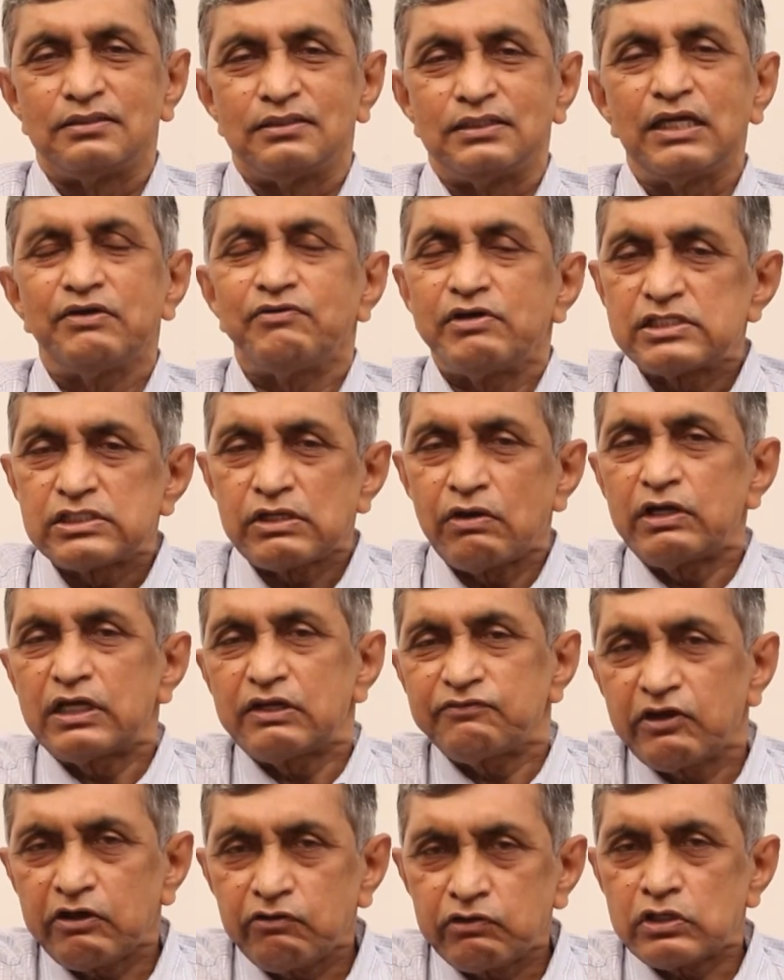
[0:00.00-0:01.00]
Even
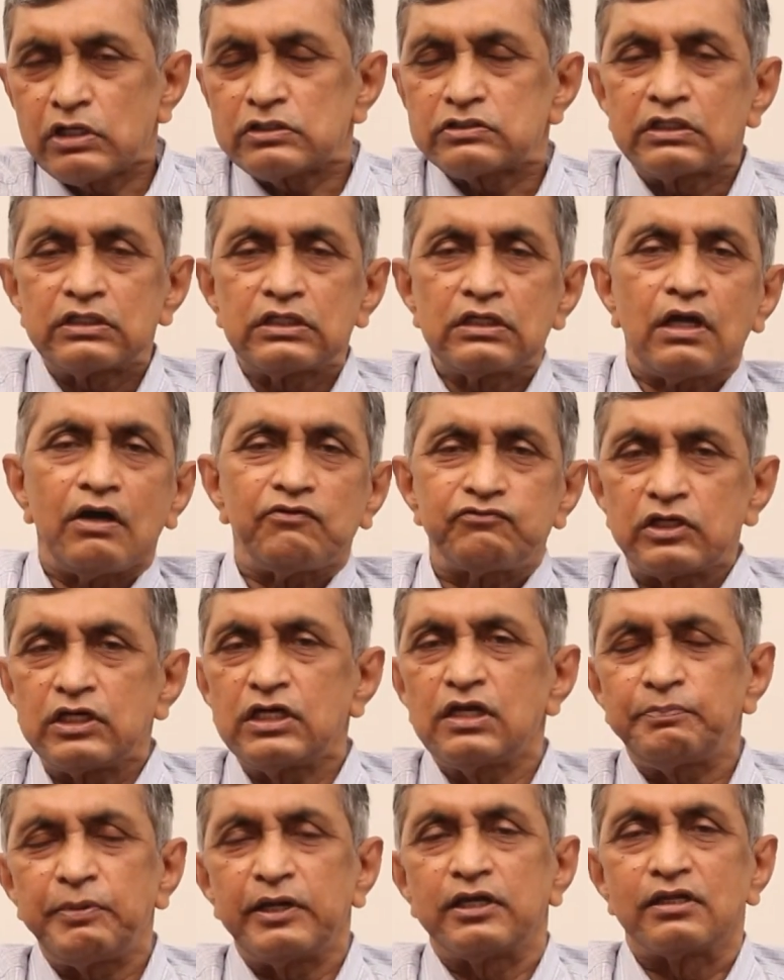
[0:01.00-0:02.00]
75 years after
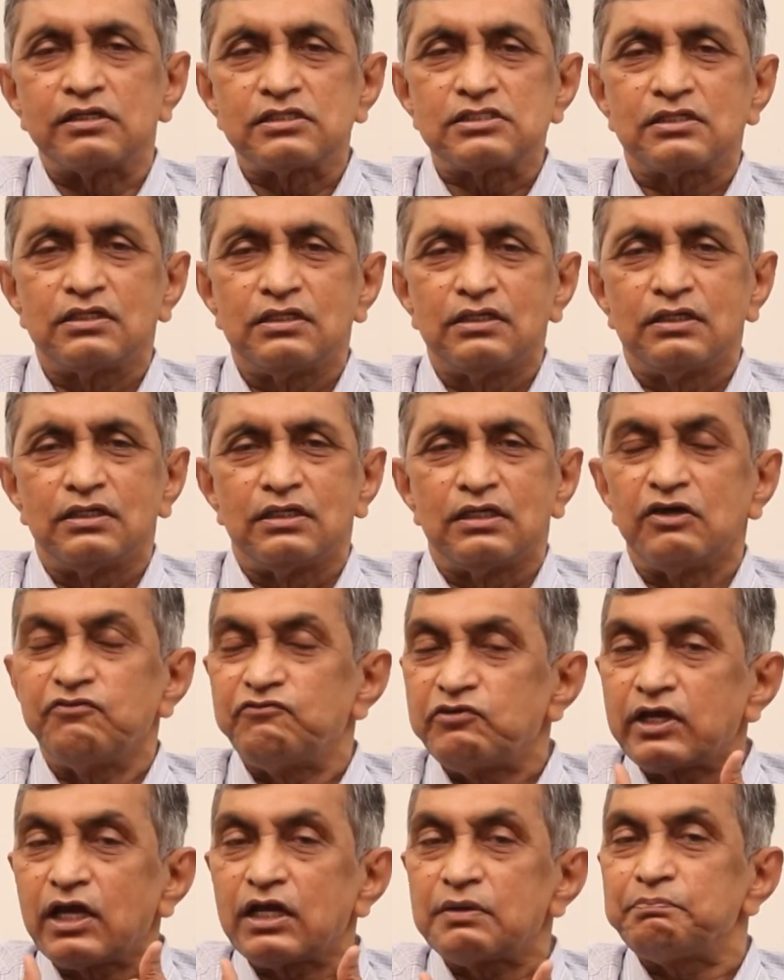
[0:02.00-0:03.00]
independence, if
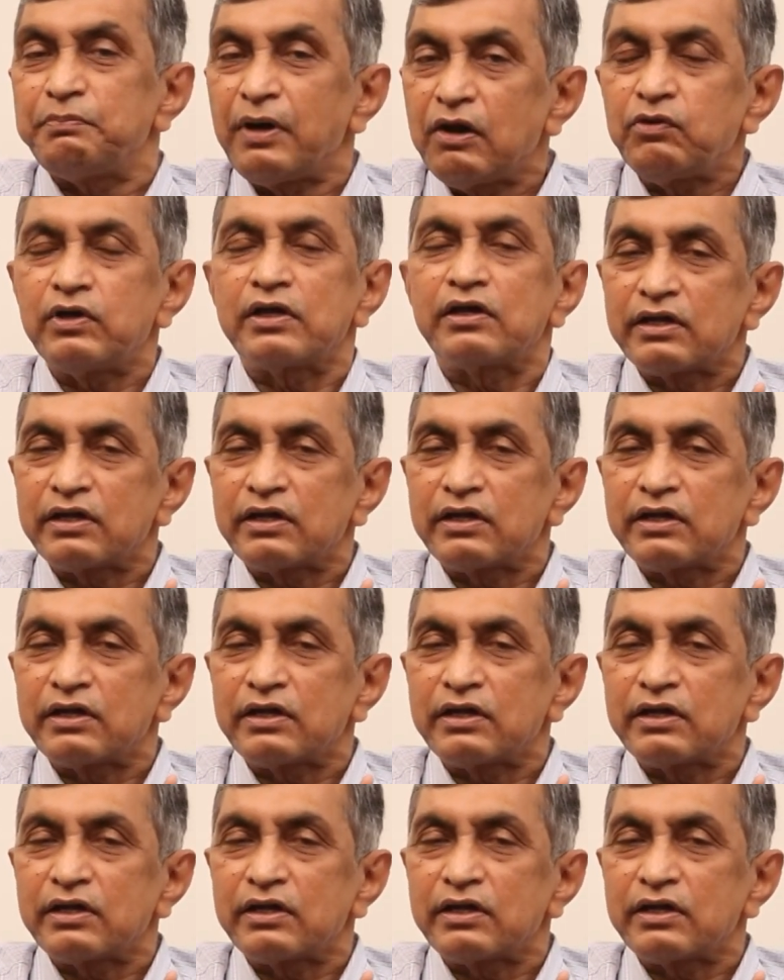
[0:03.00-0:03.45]
we get power